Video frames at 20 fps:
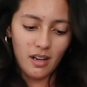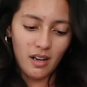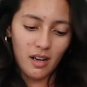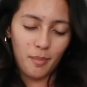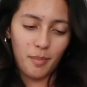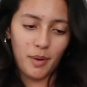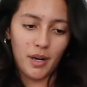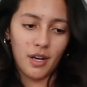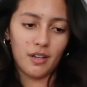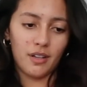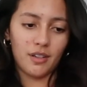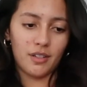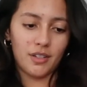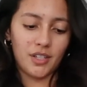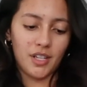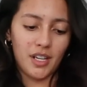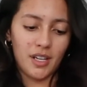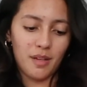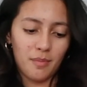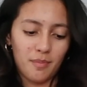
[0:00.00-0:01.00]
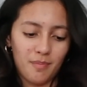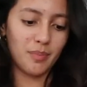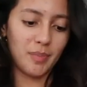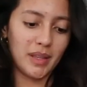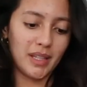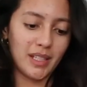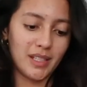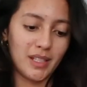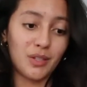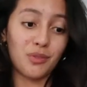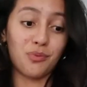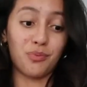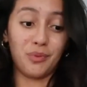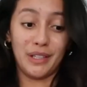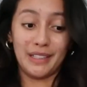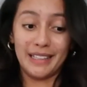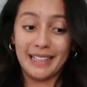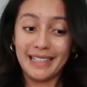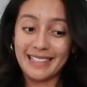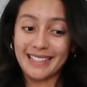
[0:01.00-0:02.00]
a partnership, but this is
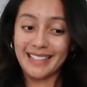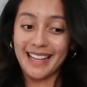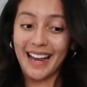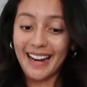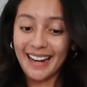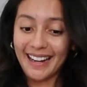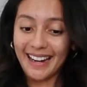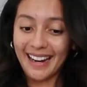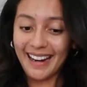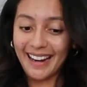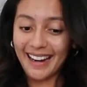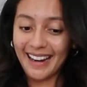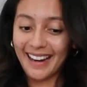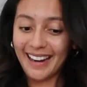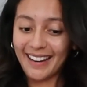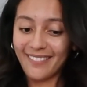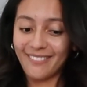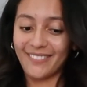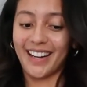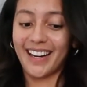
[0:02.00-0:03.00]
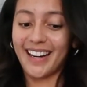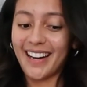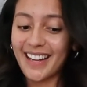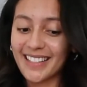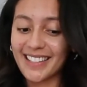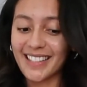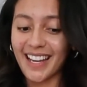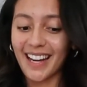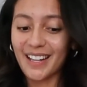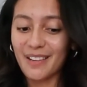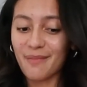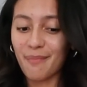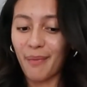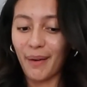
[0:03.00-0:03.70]
really exciting. Very exciting